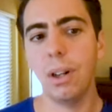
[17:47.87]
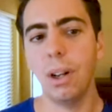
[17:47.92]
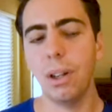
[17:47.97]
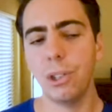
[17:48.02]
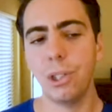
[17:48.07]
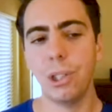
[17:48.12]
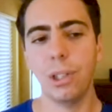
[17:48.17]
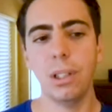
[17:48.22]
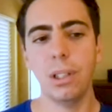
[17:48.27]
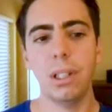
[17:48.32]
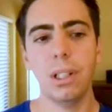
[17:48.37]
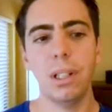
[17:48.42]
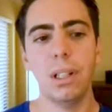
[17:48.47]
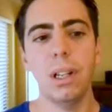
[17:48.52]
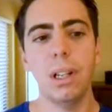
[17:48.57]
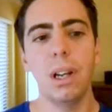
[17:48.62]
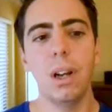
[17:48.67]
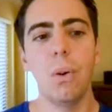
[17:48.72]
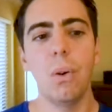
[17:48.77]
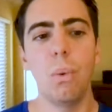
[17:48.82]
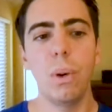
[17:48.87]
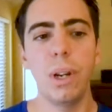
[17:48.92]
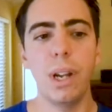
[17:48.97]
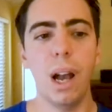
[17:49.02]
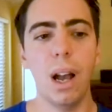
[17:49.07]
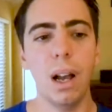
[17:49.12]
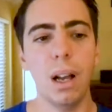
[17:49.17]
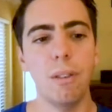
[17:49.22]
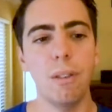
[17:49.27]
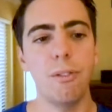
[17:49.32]
logic we
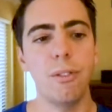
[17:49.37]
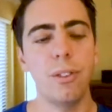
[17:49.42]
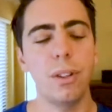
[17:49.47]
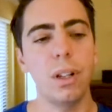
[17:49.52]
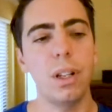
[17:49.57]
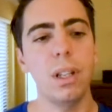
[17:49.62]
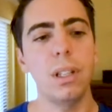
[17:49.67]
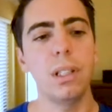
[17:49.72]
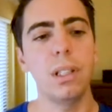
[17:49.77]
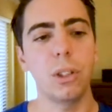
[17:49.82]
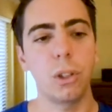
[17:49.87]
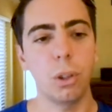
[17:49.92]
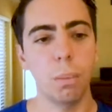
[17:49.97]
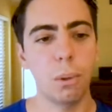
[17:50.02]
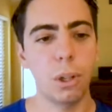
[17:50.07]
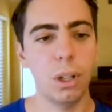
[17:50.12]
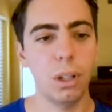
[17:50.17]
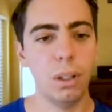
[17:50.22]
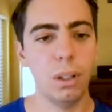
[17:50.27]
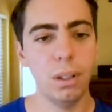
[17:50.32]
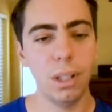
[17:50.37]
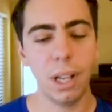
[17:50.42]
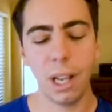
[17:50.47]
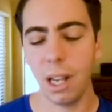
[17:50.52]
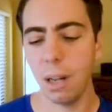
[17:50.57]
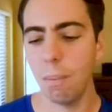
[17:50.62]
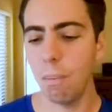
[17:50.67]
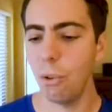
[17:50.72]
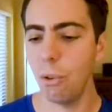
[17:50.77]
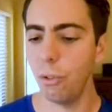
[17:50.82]
have in kubectl
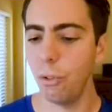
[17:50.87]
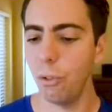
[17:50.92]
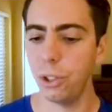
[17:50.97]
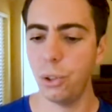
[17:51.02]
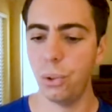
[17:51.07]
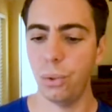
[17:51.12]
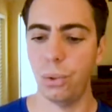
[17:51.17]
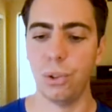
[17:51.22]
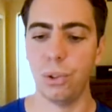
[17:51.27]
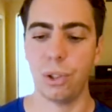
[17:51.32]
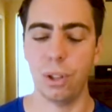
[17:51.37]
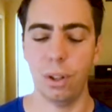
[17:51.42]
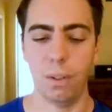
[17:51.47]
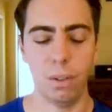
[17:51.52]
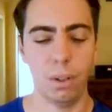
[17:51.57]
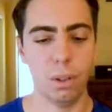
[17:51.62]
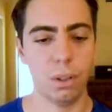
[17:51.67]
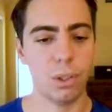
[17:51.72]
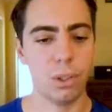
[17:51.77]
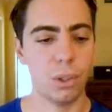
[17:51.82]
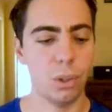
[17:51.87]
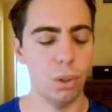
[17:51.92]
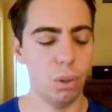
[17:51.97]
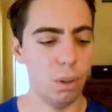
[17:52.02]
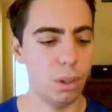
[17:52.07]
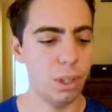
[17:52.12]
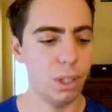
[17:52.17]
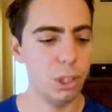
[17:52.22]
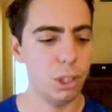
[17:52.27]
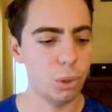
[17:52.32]
and move it to the server.
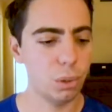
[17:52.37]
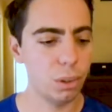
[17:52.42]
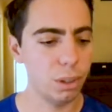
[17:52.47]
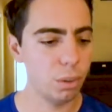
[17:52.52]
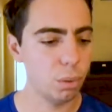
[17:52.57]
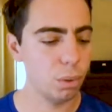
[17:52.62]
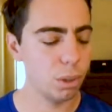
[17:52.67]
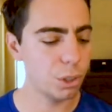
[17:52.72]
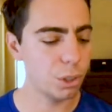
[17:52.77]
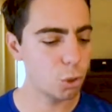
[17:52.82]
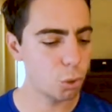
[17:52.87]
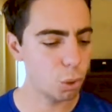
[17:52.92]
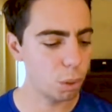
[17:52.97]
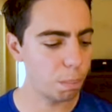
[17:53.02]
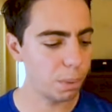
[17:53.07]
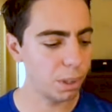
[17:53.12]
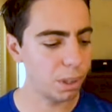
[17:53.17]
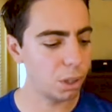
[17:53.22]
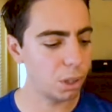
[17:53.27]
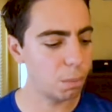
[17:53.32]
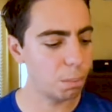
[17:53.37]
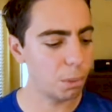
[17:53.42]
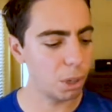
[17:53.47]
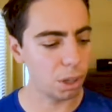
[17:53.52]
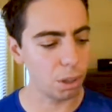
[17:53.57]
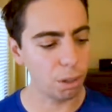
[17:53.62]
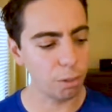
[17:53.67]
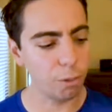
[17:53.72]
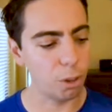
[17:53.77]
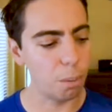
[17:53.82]
So literally, we're stripping
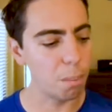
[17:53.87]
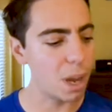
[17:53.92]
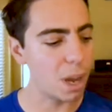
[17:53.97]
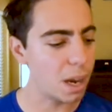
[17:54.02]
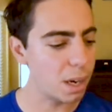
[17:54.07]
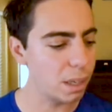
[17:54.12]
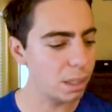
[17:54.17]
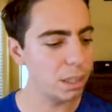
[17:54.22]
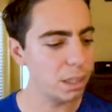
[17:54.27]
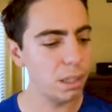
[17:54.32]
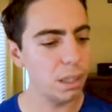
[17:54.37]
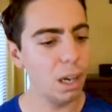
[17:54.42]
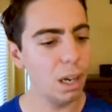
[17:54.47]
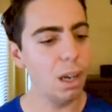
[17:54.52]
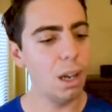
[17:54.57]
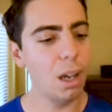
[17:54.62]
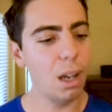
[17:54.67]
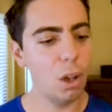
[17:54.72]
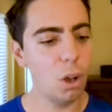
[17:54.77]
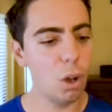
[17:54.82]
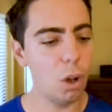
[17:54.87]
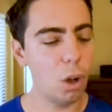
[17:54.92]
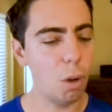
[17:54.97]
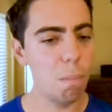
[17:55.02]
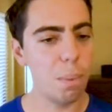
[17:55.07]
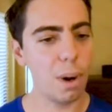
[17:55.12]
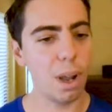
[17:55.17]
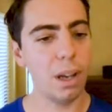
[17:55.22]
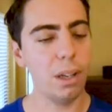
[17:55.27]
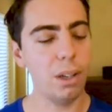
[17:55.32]
kubectl from any
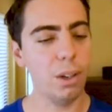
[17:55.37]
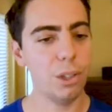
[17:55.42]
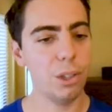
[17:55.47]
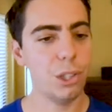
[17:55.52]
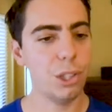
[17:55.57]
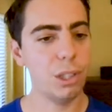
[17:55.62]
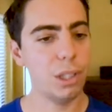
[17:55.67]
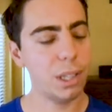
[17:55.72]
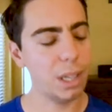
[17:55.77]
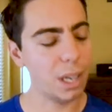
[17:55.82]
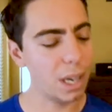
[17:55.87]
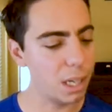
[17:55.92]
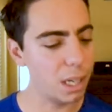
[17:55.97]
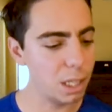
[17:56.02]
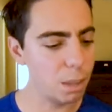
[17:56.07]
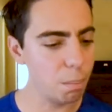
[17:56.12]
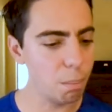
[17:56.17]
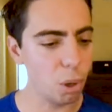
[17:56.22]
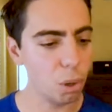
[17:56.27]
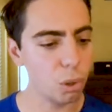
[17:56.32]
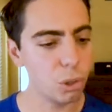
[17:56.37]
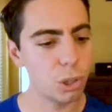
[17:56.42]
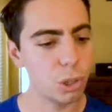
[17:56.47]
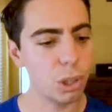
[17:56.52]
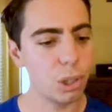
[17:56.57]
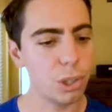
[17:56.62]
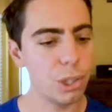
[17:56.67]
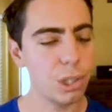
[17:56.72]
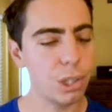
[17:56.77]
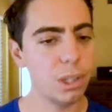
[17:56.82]
apply logic, any merge
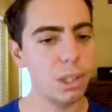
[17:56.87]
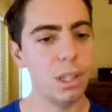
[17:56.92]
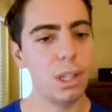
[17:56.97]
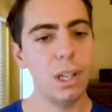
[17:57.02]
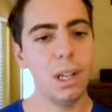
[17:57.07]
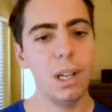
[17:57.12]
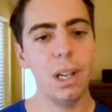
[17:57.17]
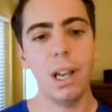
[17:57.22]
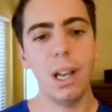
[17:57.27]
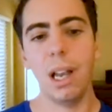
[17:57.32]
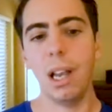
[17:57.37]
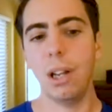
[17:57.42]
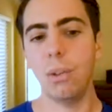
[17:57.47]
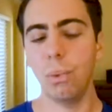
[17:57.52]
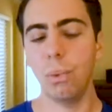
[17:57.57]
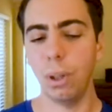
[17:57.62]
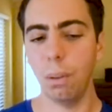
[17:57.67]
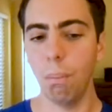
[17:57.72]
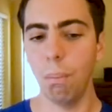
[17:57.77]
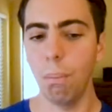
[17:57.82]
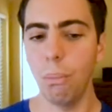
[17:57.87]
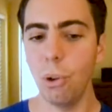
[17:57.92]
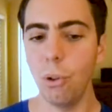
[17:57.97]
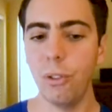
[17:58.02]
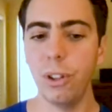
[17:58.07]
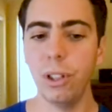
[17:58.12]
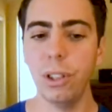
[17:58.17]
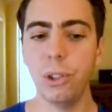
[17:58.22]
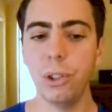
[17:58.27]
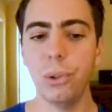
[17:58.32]
logic, and we're
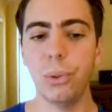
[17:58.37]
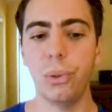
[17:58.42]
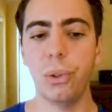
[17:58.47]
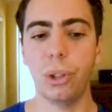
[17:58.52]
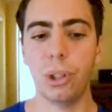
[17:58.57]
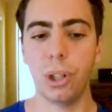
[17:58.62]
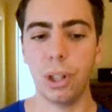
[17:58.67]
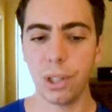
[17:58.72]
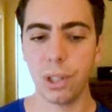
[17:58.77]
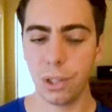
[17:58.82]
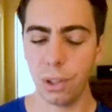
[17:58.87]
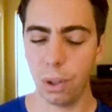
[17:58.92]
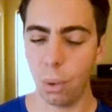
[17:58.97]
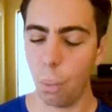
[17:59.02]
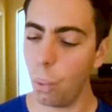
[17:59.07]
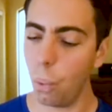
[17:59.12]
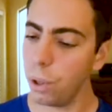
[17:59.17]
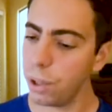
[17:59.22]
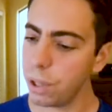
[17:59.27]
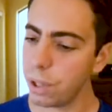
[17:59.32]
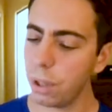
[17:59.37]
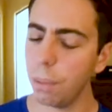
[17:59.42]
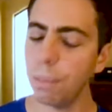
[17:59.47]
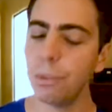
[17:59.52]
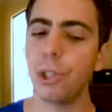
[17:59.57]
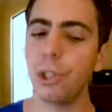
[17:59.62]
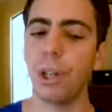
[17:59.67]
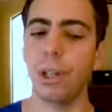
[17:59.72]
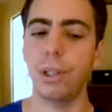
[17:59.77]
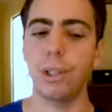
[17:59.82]
moving it to the cluster with
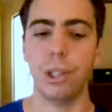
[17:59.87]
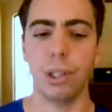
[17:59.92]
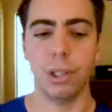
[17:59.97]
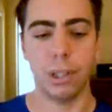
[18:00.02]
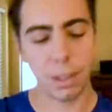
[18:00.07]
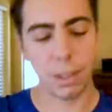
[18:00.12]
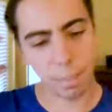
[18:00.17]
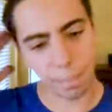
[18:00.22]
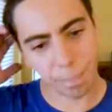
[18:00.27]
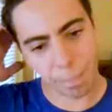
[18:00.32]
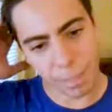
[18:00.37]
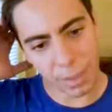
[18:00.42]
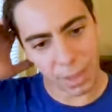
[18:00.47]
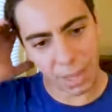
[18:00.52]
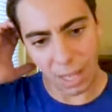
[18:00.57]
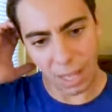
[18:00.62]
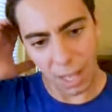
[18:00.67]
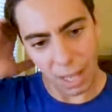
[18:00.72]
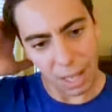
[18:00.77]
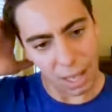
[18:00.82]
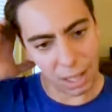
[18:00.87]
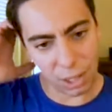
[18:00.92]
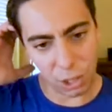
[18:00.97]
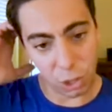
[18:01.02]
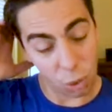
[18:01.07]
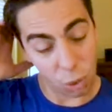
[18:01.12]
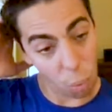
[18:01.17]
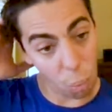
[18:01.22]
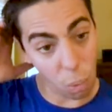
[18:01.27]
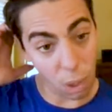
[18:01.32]
some changes. And
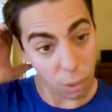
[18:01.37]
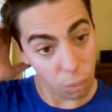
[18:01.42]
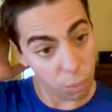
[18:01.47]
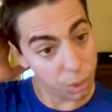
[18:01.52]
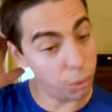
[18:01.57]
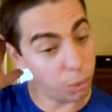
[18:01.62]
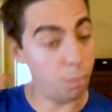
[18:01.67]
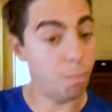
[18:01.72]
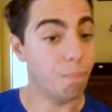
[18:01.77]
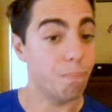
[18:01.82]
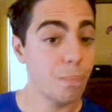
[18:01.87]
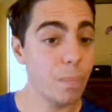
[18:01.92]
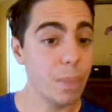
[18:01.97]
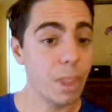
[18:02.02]
so what do?